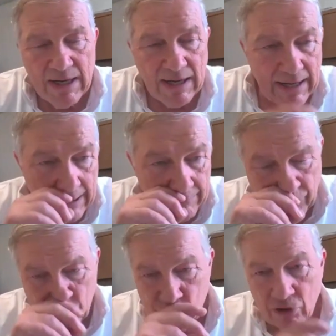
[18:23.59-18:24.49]
I have a
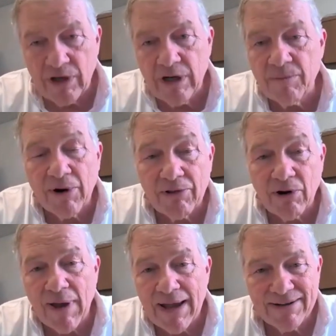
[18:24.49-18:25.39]
fraternity brother
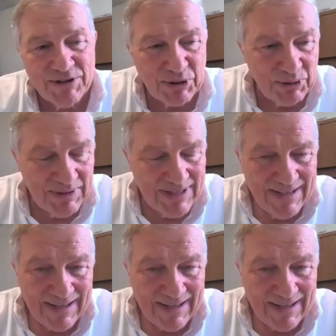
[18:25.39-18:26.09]
I ran into